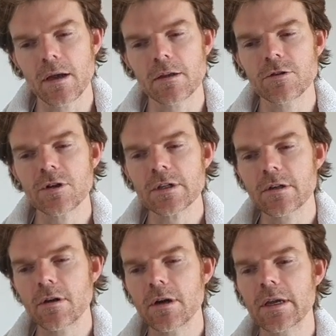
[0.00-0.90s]
just
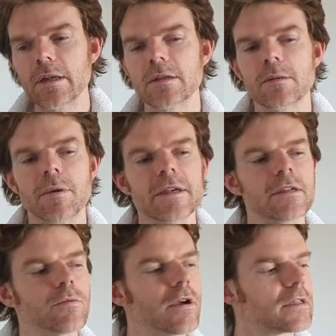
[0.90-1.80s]
going into the
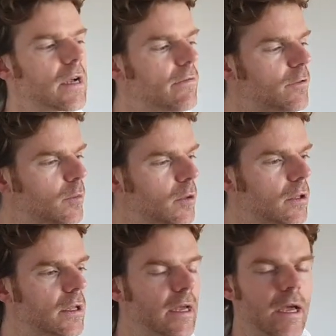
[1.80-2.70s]
places where it's comfortable,
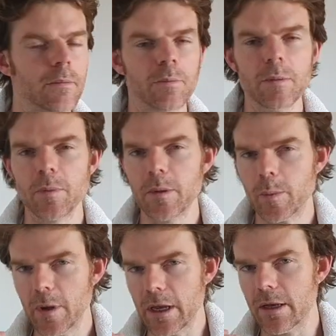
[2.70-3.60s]
and bit by
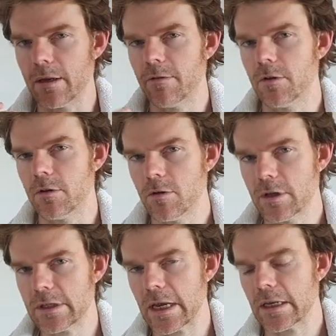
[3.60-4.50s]
bit, if you do
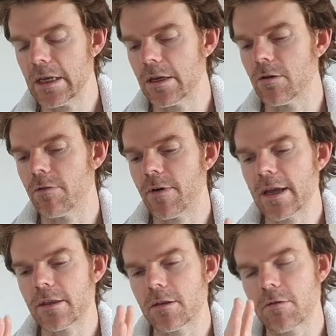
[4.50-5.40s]
this technique, you'll
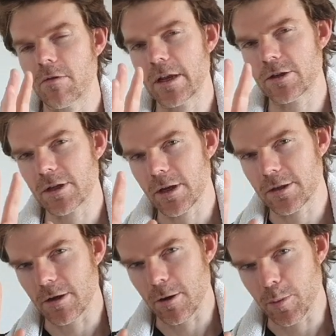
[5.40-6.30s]
find that the range starts
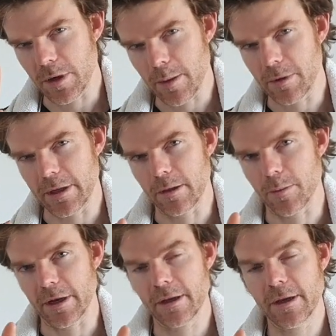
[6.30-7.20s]
to open up a little
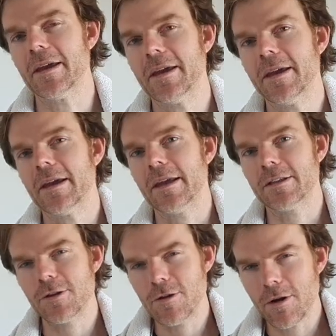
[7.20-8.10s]
bit. It's
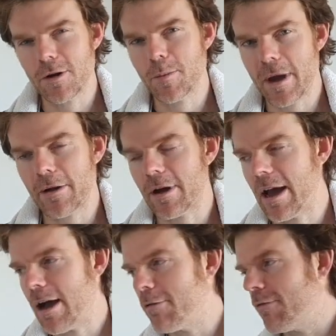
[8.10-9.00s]
not about
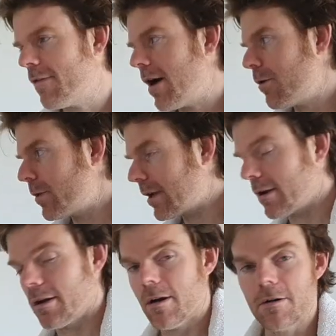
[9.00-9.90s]
how far we can
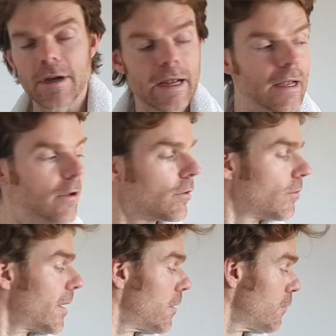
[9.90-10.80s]
go, can I look
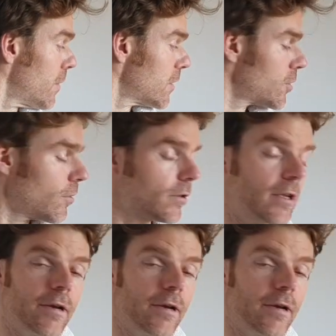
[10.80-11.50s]
right over my shoulder?